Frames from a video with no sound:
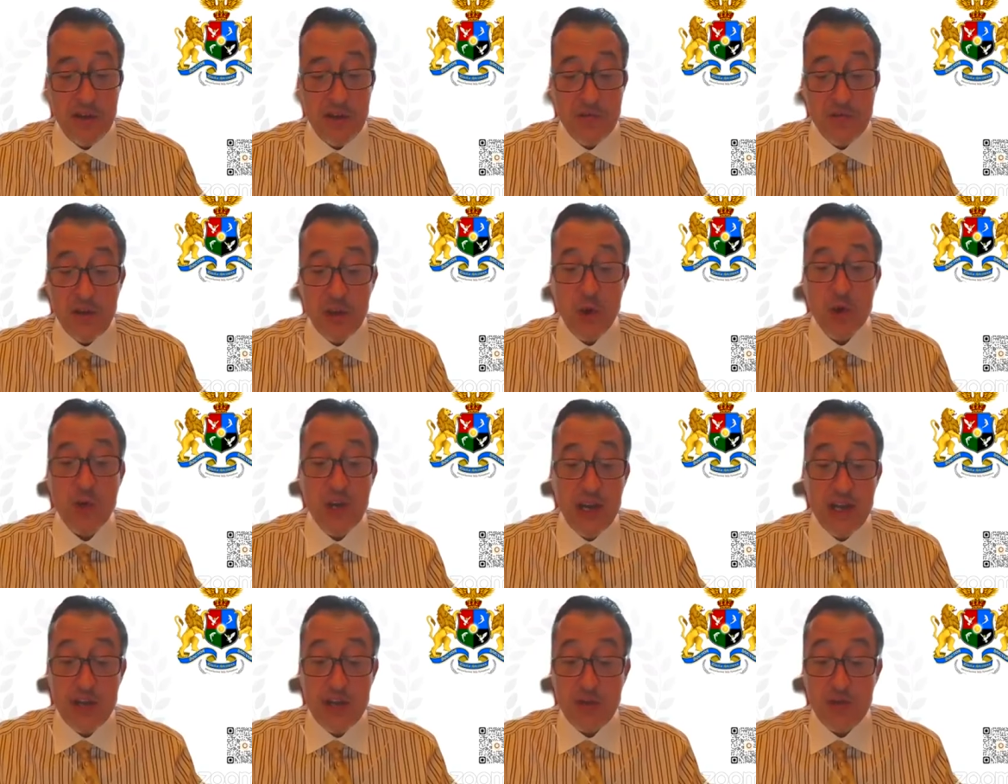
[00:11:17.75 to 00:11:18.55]

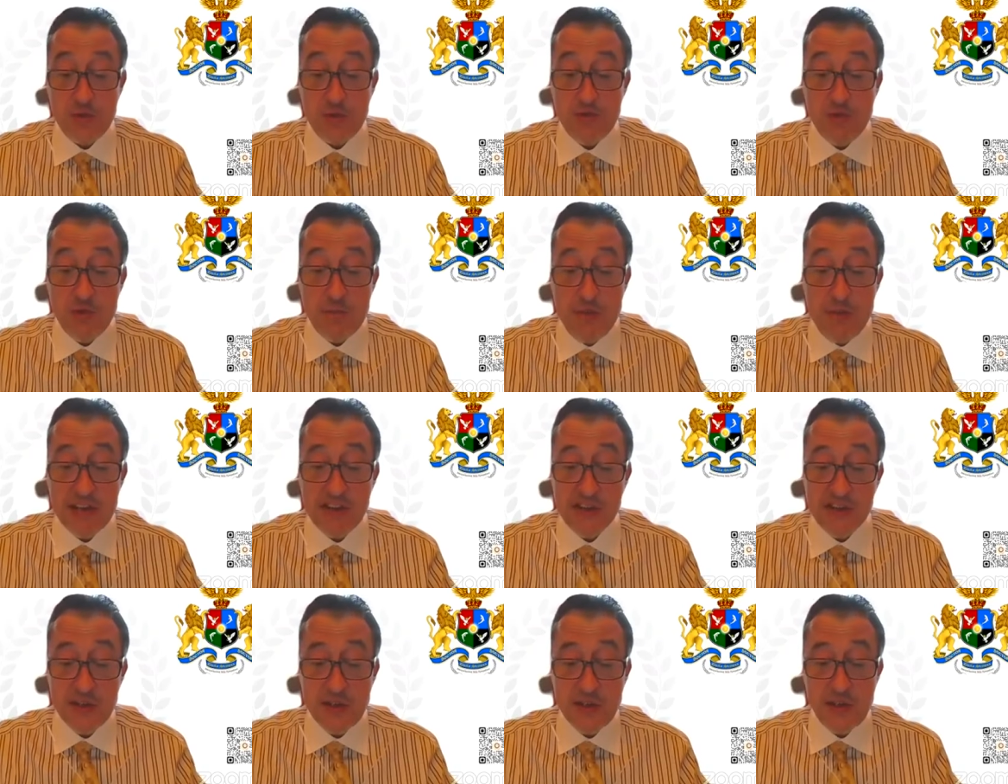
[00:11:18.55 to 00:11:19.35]
Relocated to New
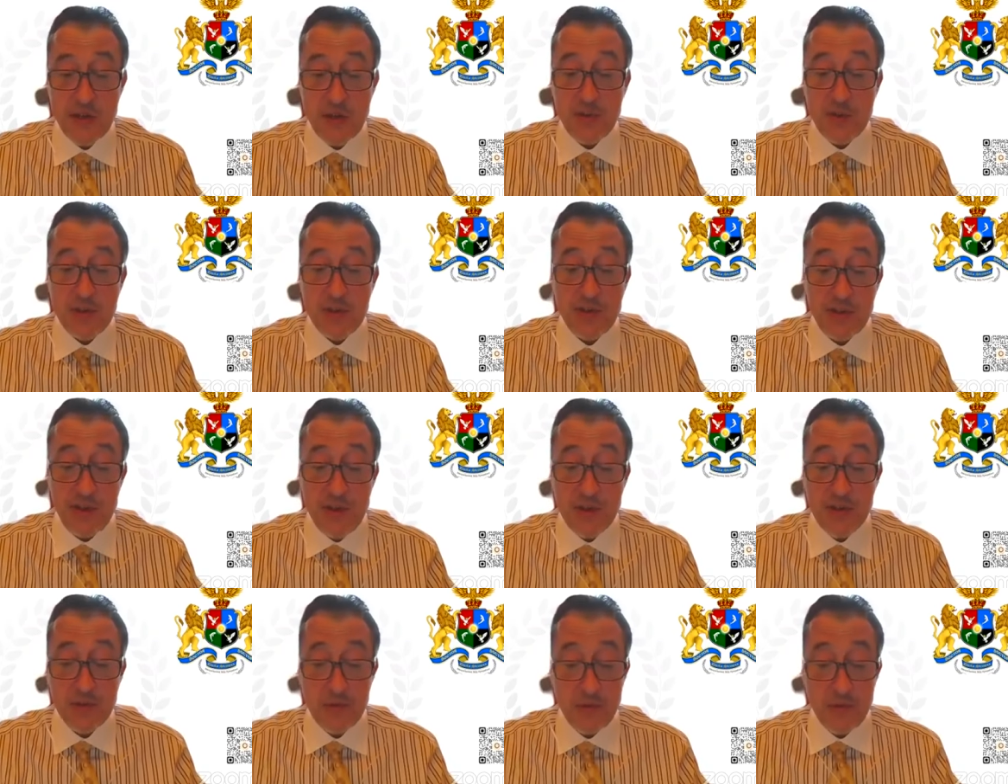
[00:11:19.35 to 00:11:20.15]
Mexico in the
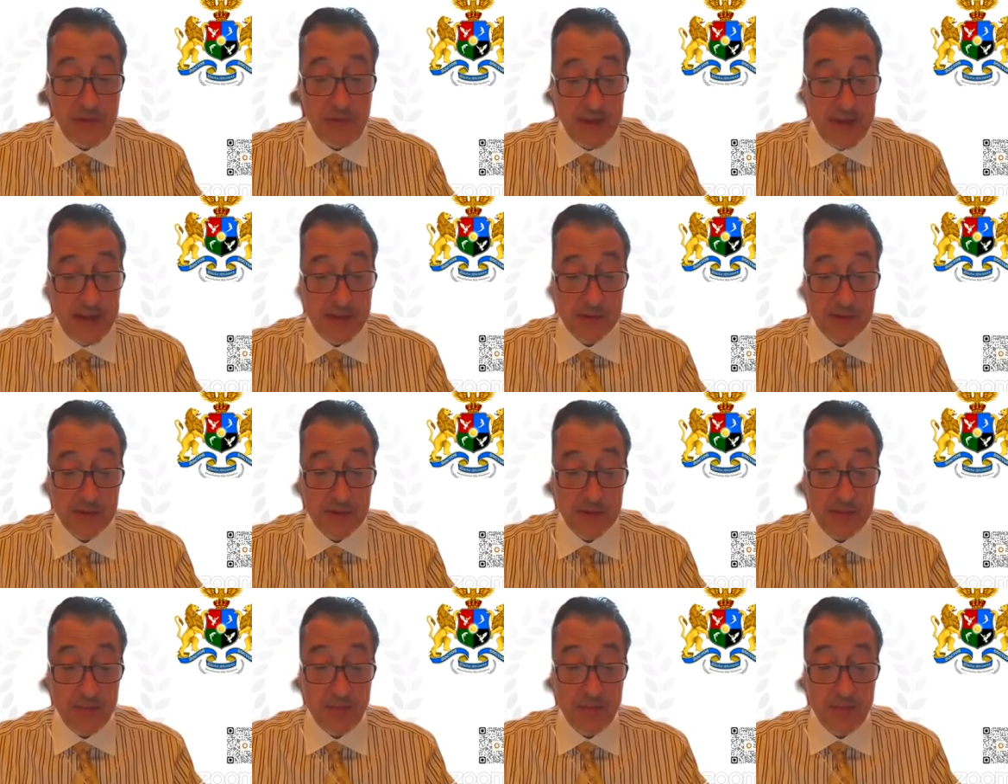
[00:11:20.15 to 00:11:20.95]
year
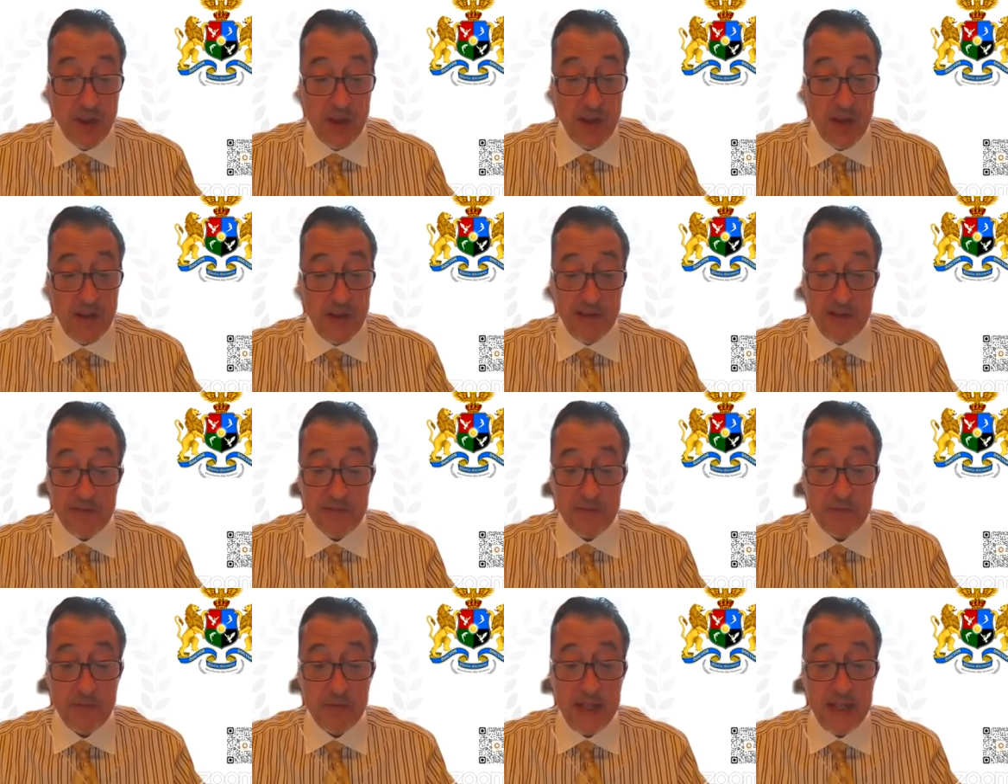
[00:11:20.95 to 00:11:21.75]
2000.
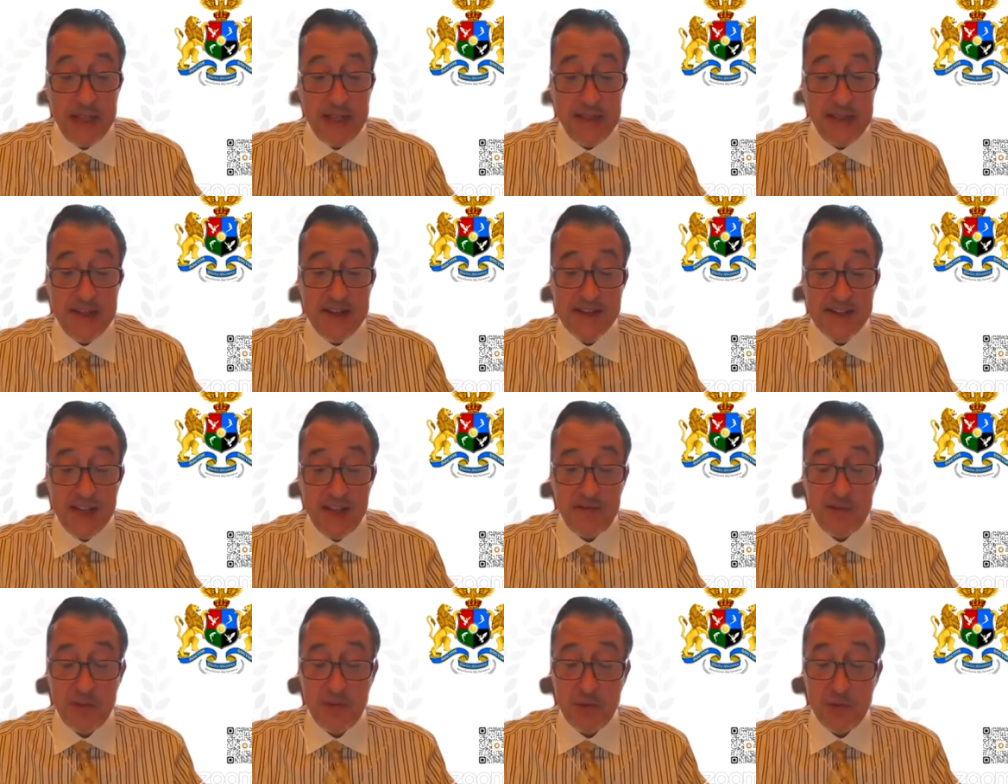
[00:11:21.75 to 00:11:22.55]
From
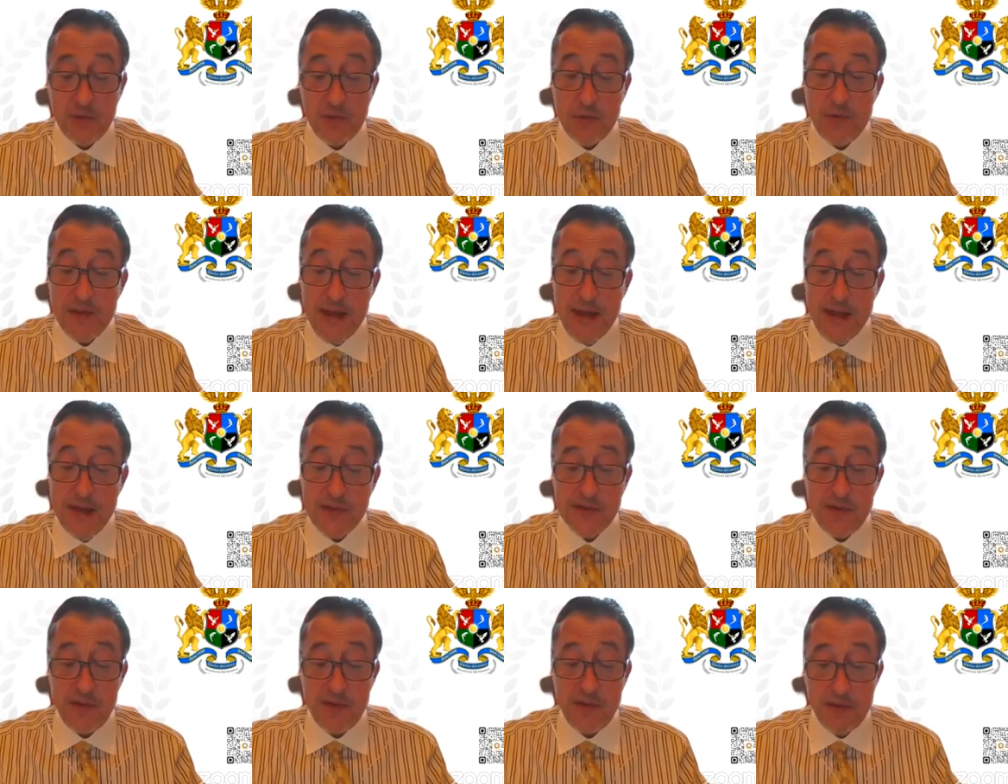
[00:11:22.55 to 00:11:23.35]
97 to
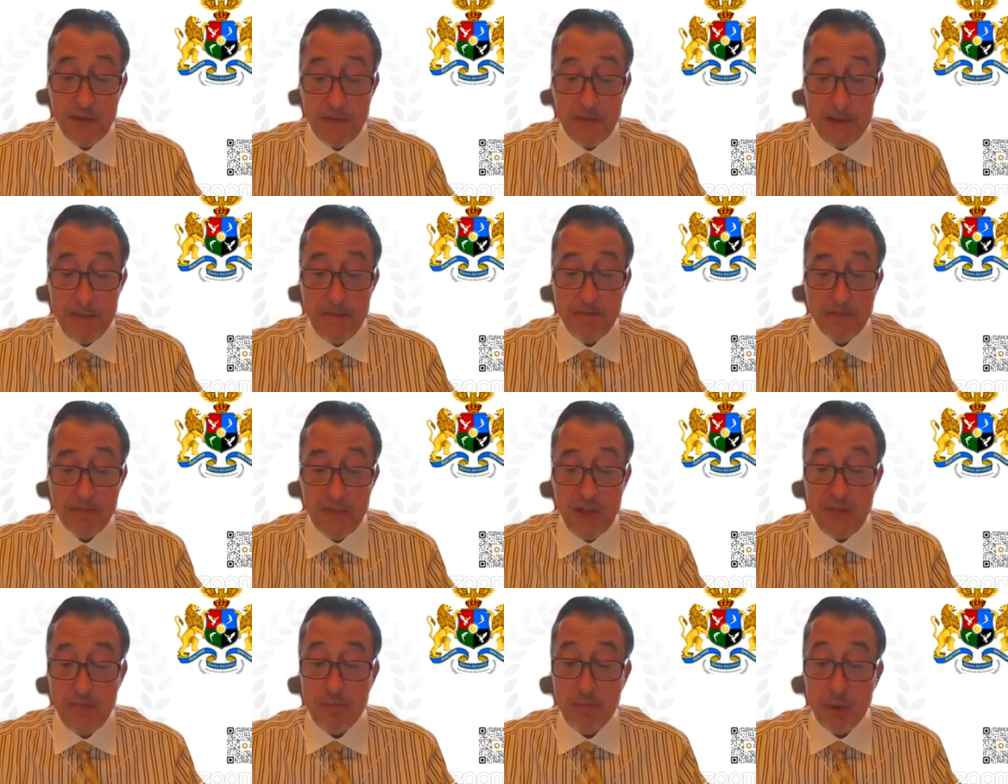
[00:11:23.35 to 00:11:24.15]
2003,
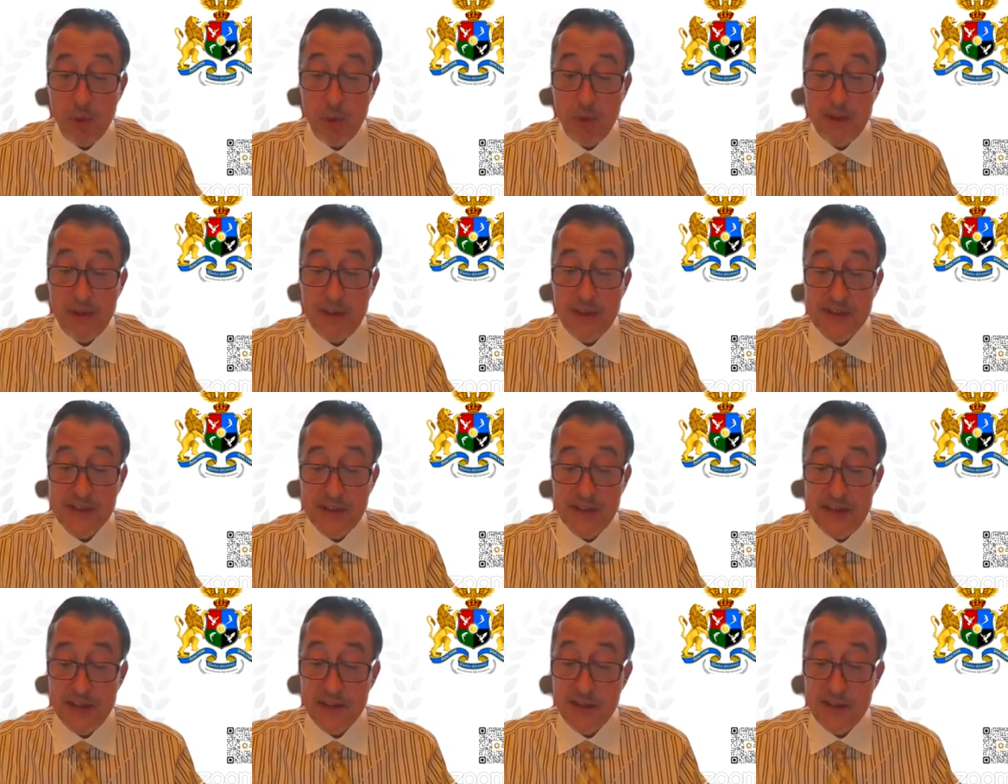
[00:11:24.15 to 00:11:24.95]
employed as
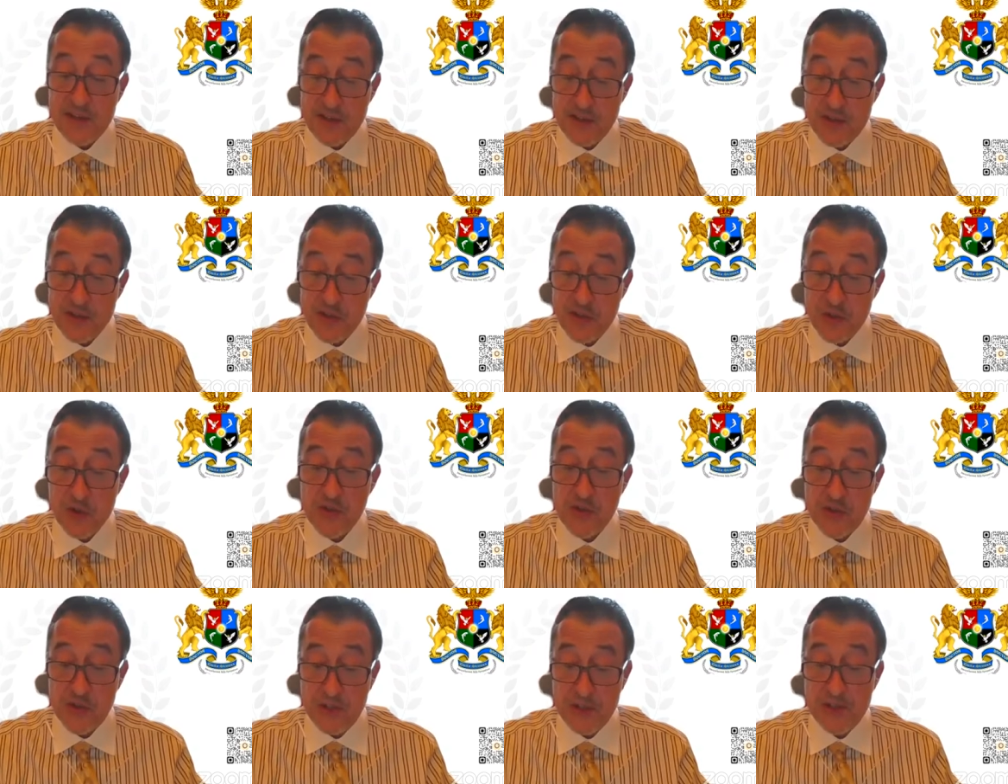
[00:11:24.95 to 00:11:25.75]
an
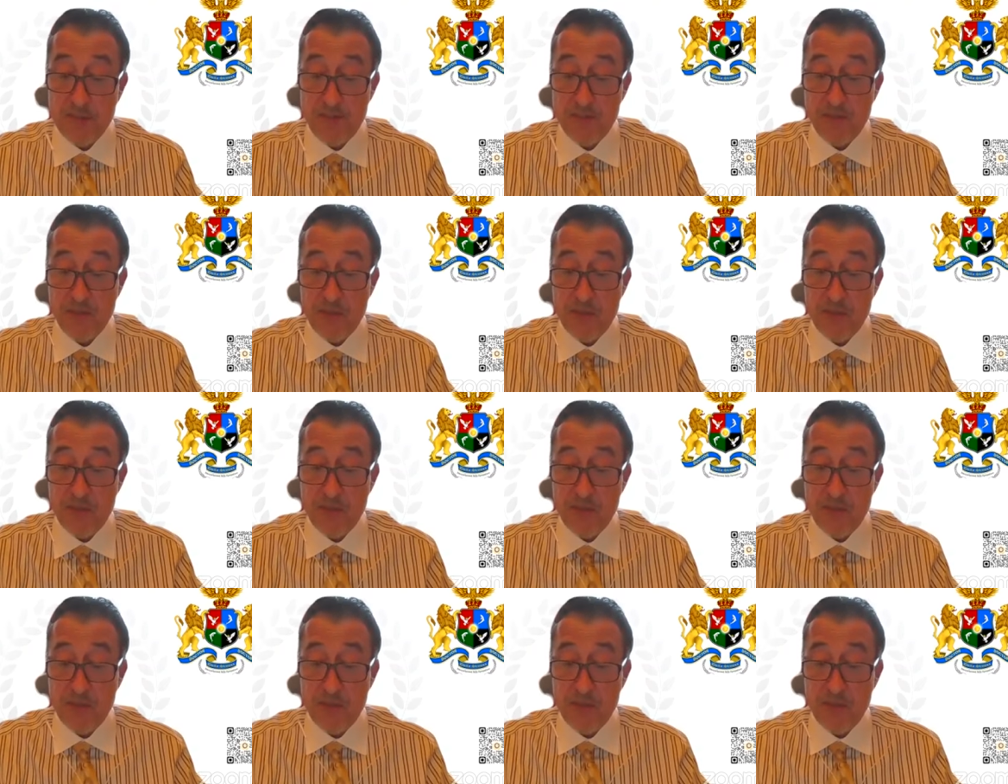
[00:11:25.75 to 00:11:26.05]
associate,